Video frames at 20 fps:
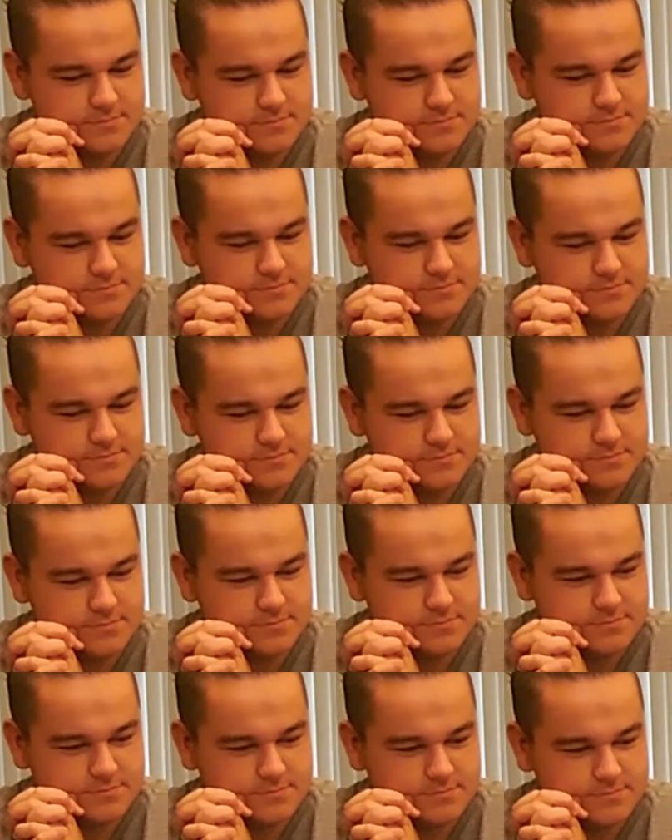
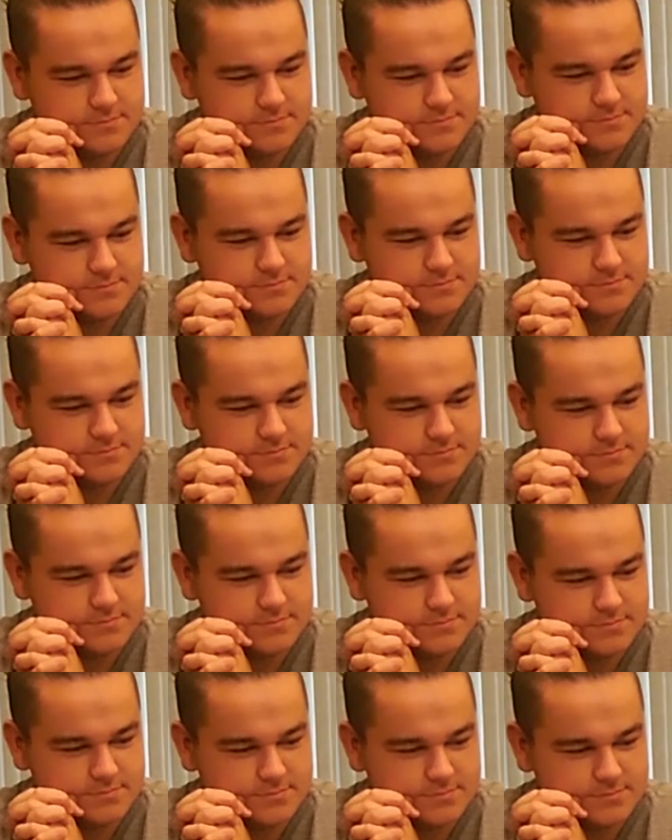
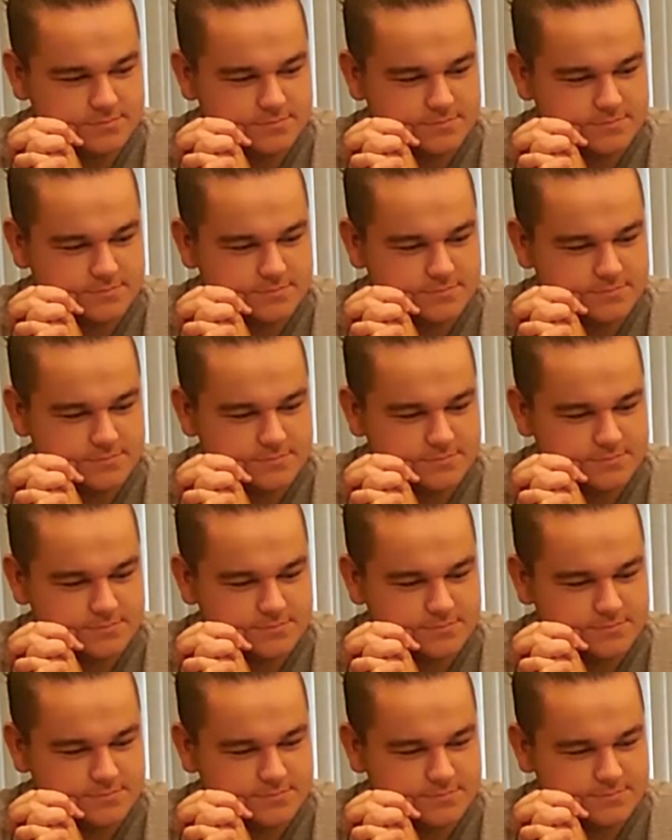
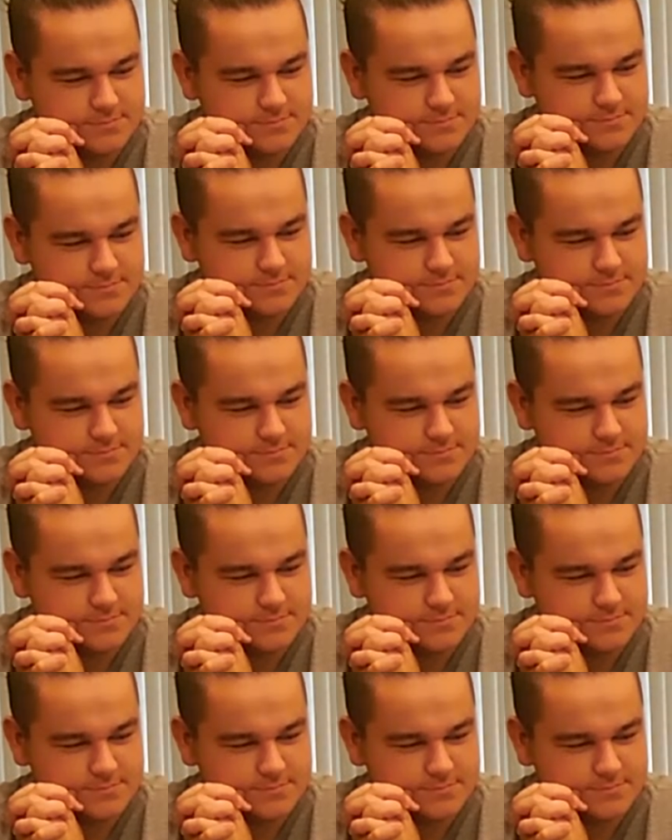(not speaking)